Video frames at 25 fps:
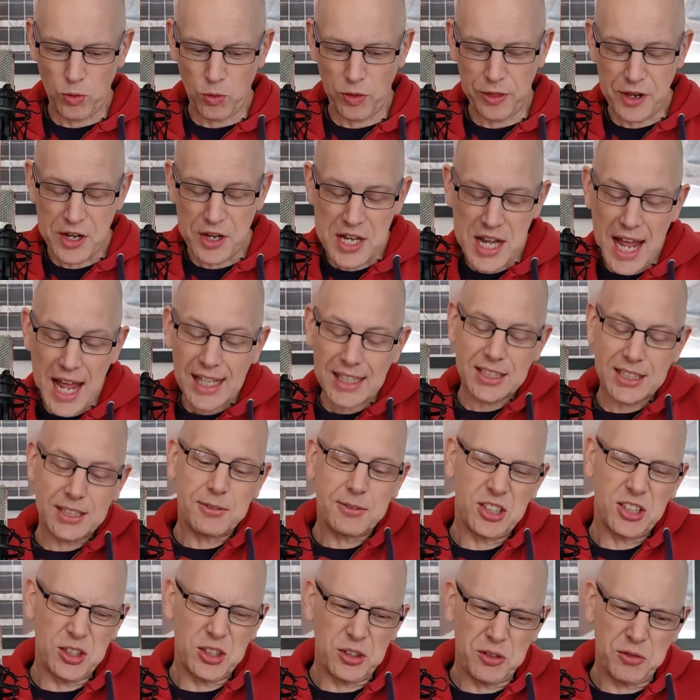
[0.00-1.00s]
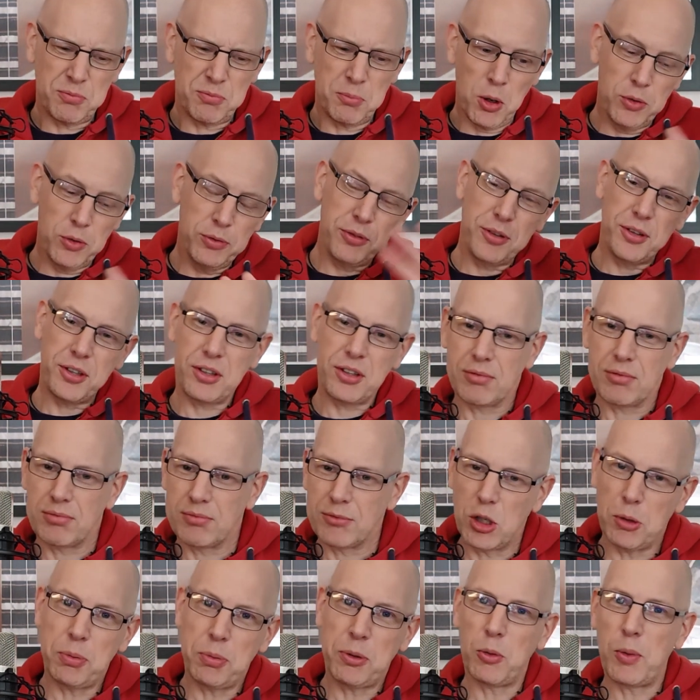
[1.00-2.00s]
next sort of month,
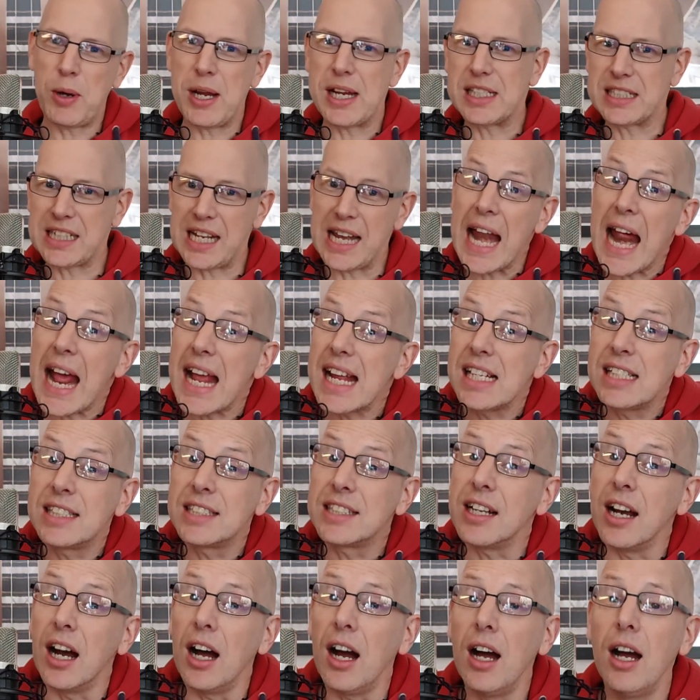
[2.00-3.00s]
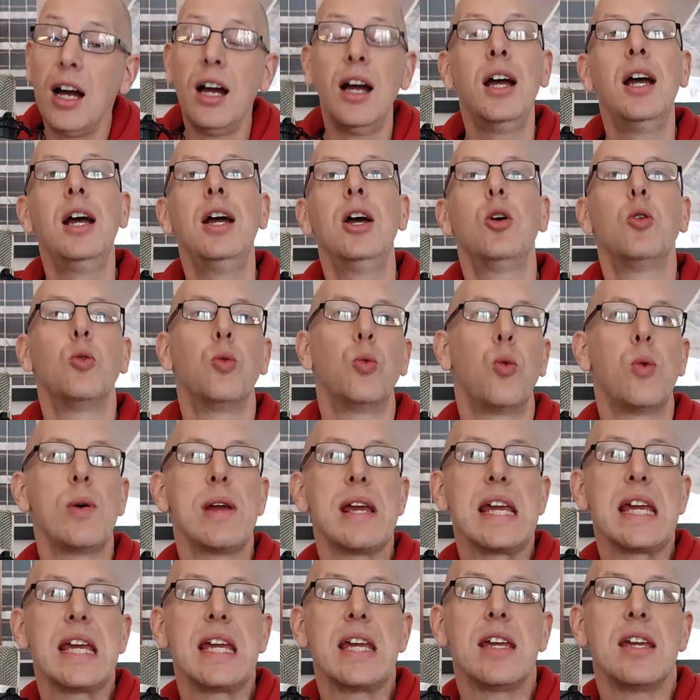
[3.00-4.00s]
couple of weeks later,
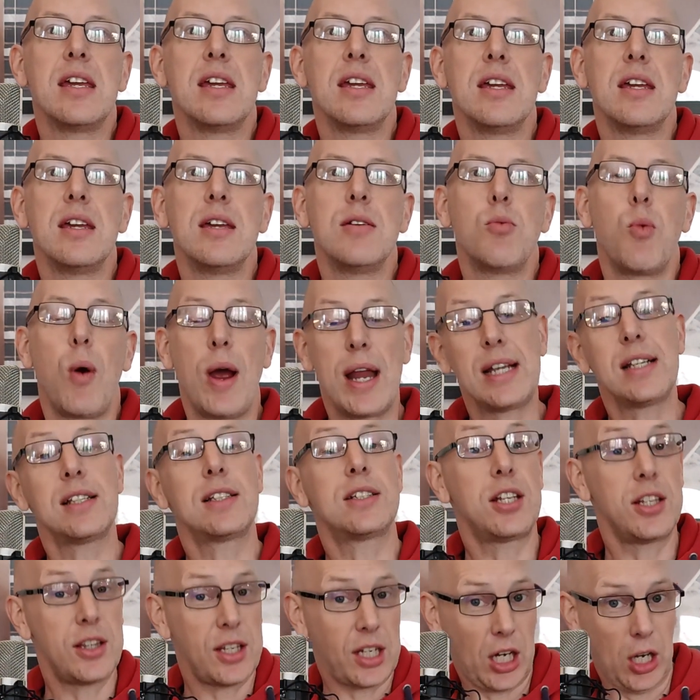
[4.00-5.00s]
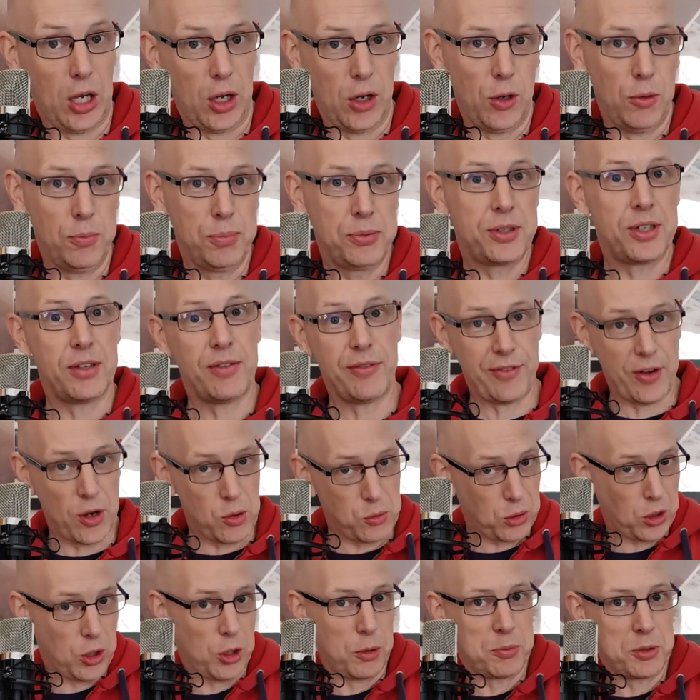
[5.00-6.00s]
we went to the club, the
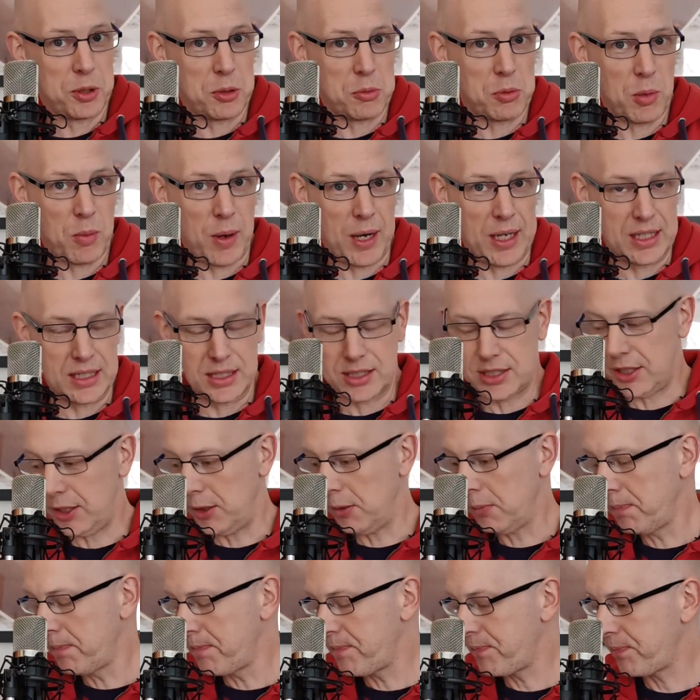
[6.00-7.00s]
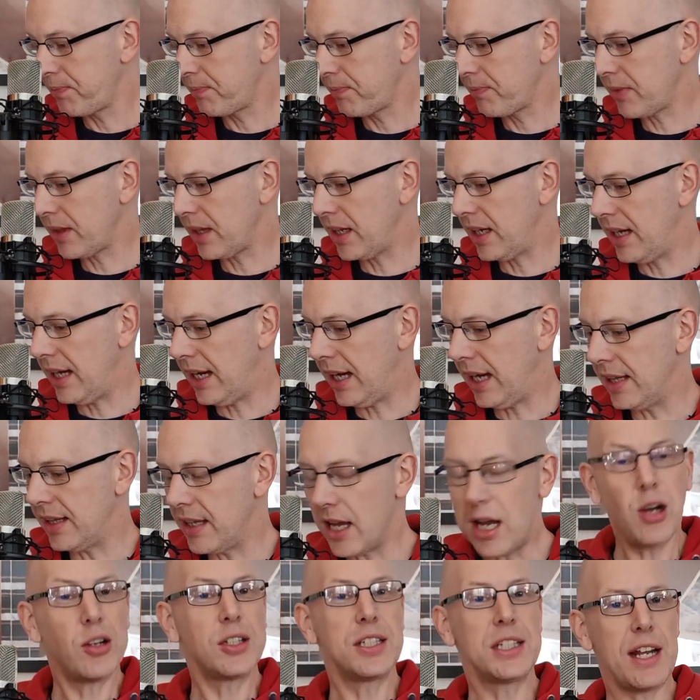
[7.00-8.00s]
folk club that we went to. And
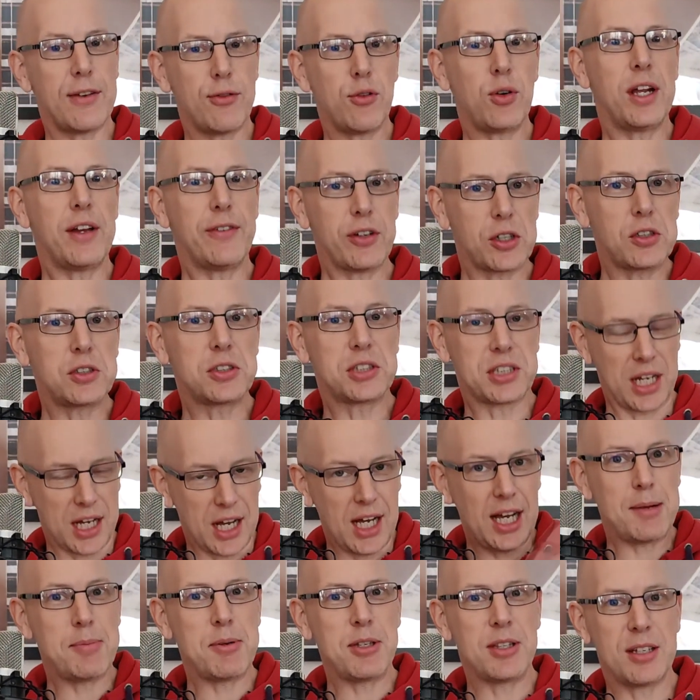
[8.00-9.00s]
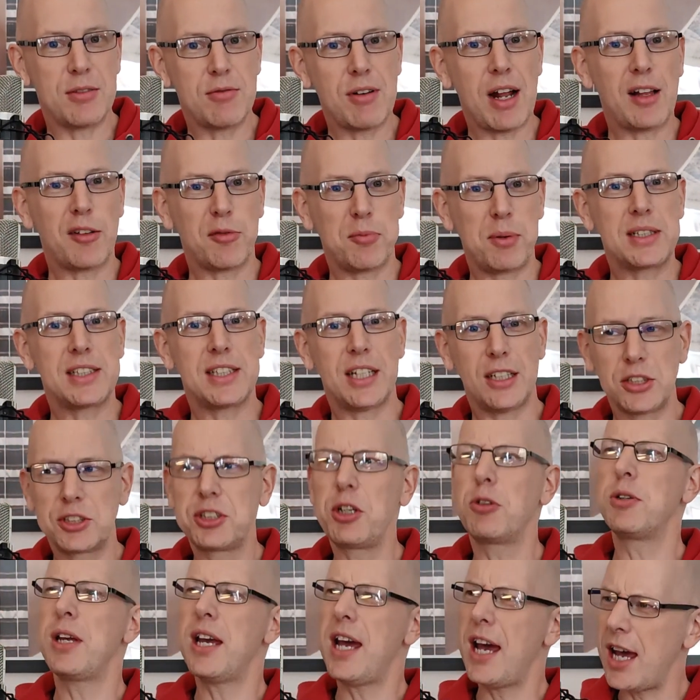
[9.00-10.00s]
now, did everyone have a good time at the Ralph McTell
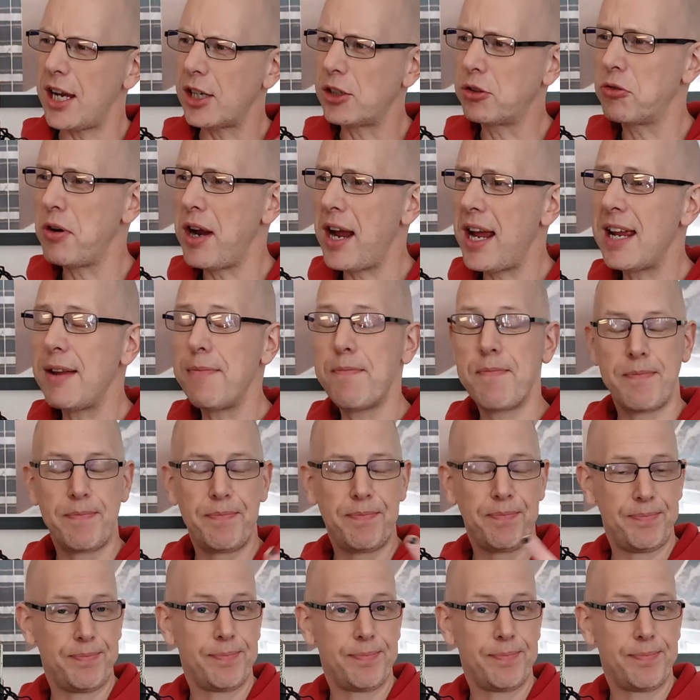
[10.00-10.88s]
show? Yeah, great.